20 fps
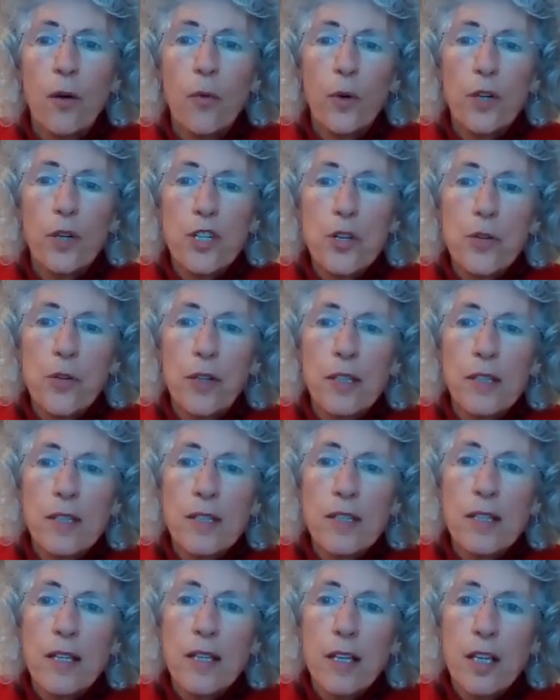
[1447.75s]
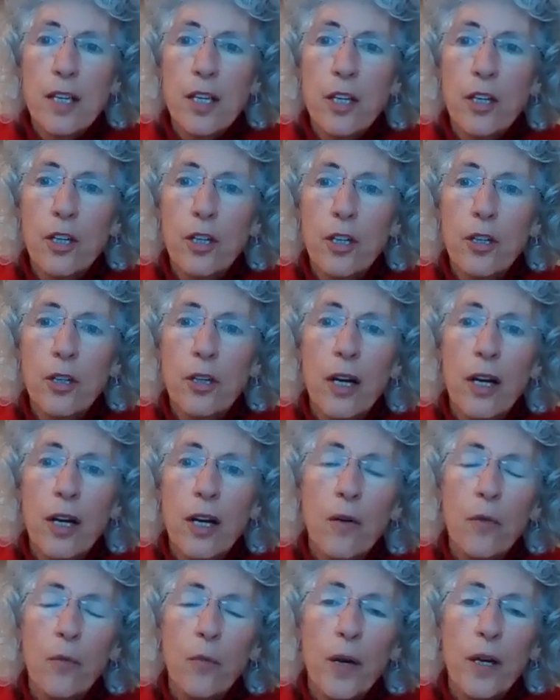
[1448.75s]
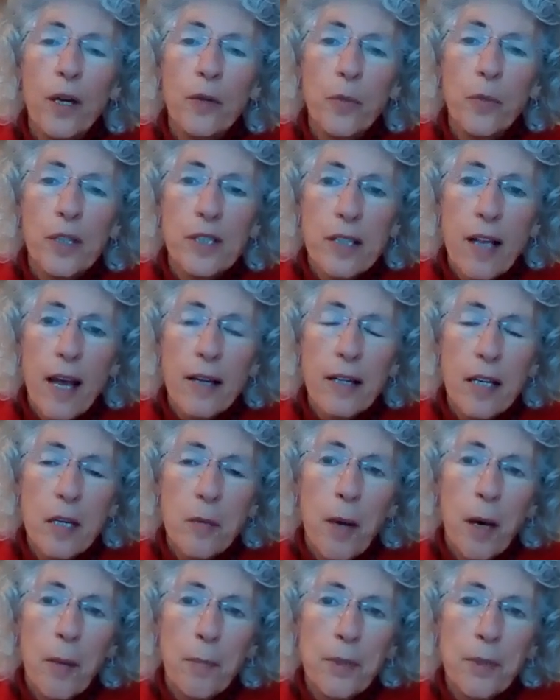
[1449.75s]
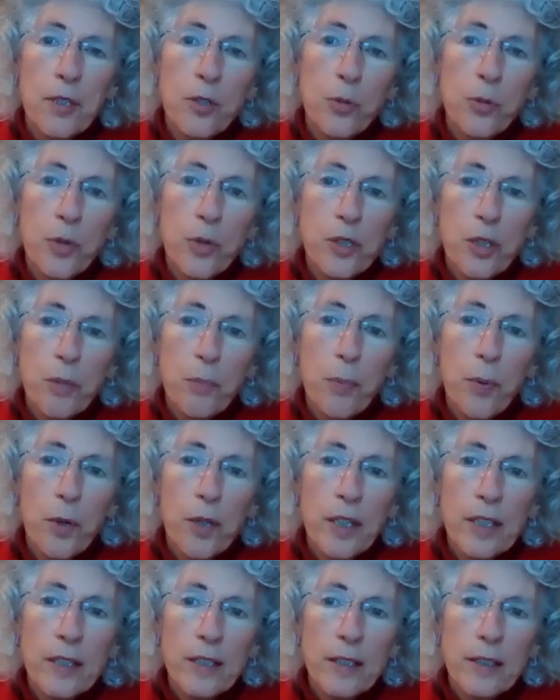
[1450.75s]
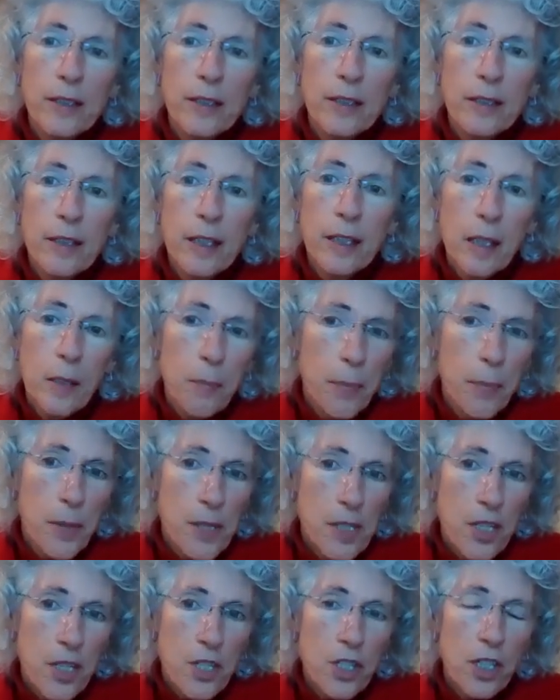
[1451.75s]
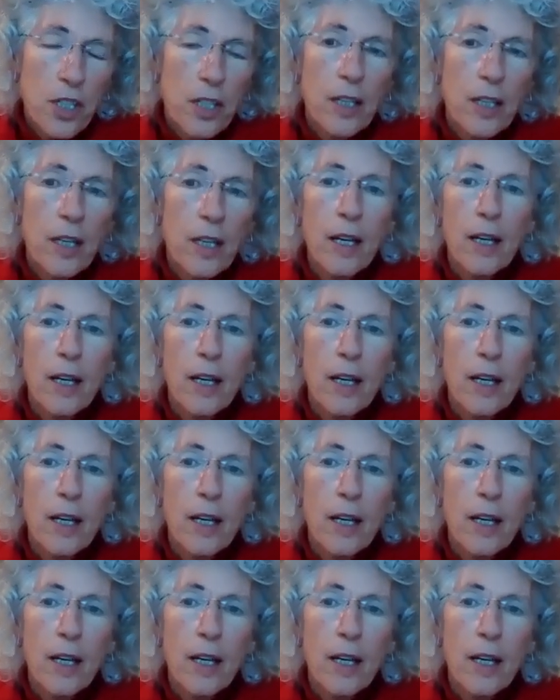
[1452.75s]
which you can see here when we sat him up into a supported sitting position.